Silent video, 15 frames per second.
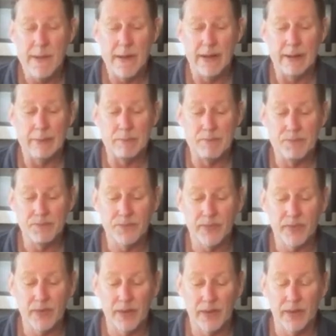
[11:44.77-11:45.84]
Um,
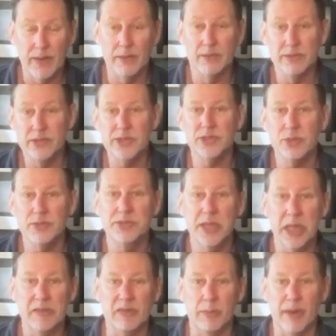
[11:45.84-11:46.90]
just don't
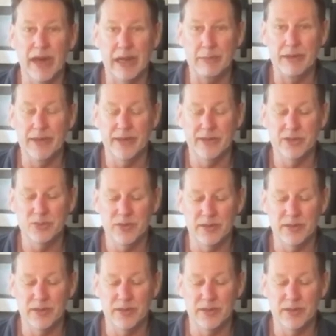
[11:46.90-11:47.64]
tell everybody because